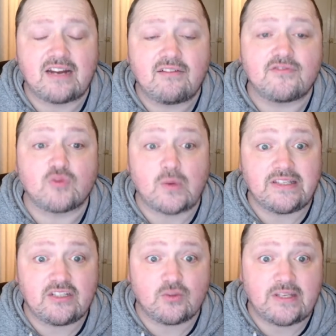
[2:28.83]
of twenty
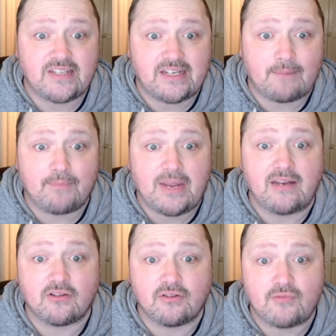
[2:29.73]
twenty campaign
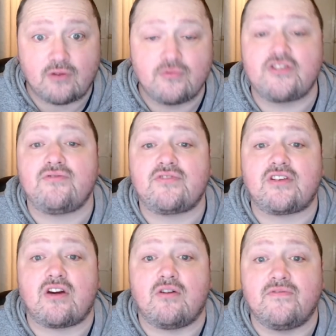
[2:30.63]
on the road due to
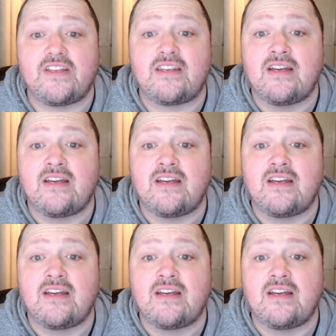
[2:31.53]
COVID